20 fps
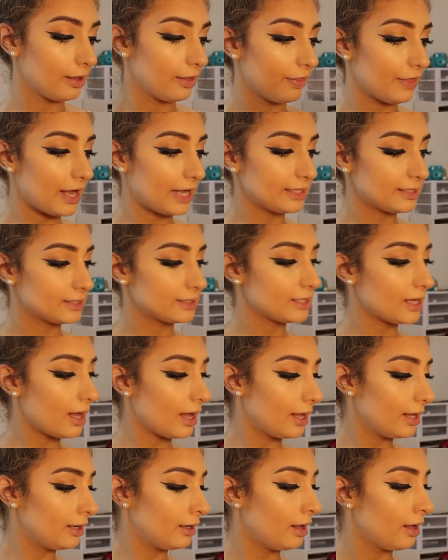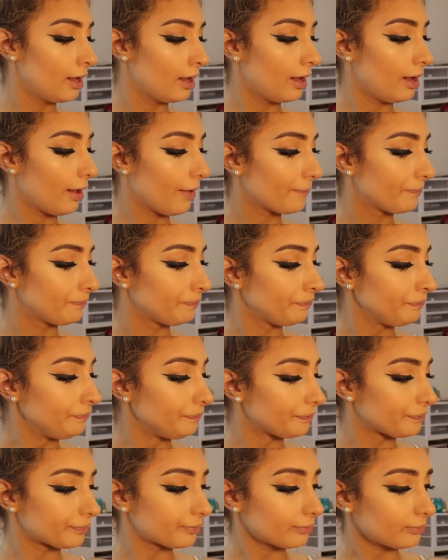That's done.
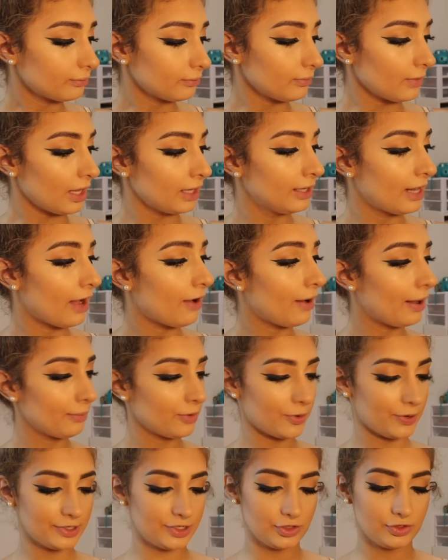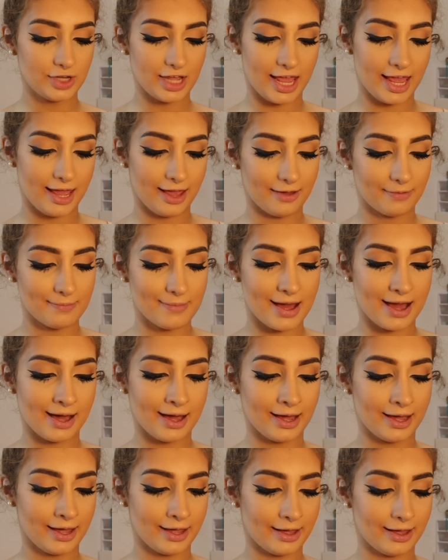Now I'm going to take
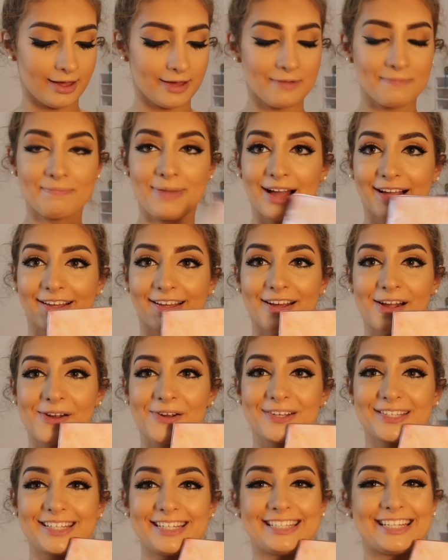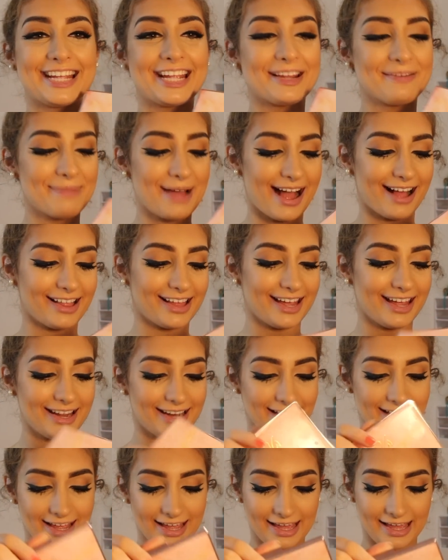my Becca Chrissy Teigen
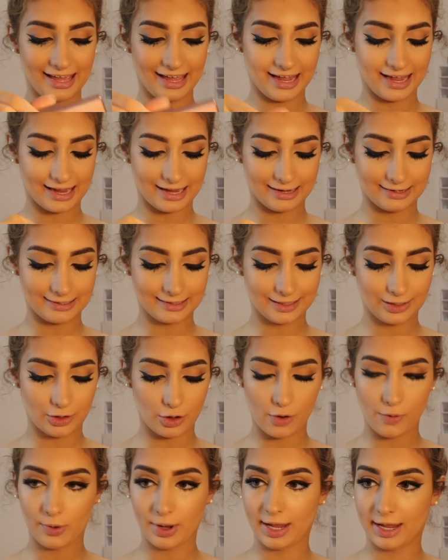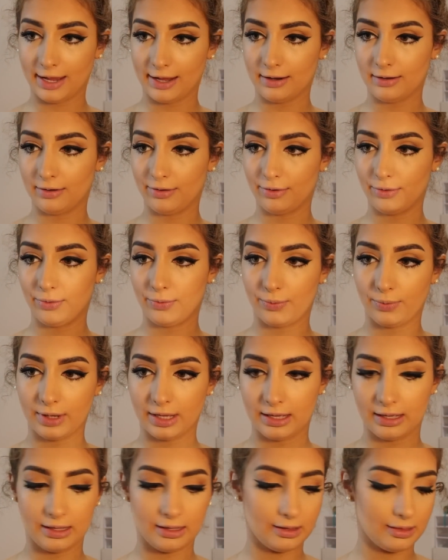palette and go in
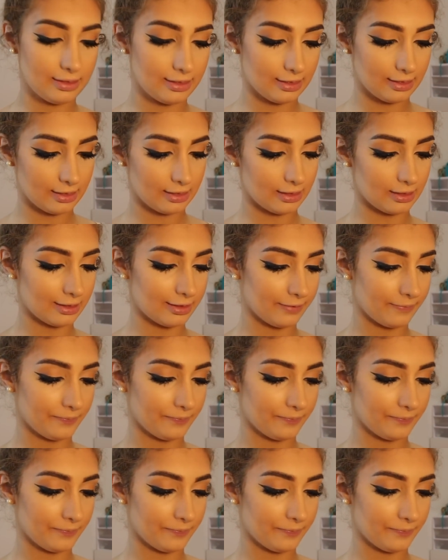with